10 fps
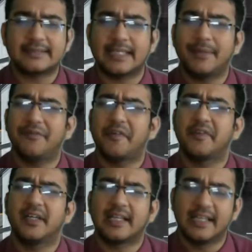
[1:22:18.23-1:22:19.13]
Semi, if
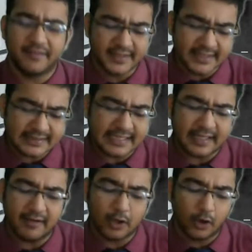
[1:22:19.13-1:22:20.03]
everyone clear with this, then
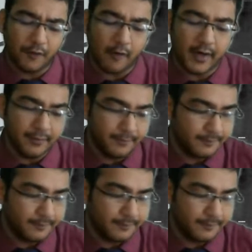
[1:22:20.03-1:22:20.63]
I'll go forward.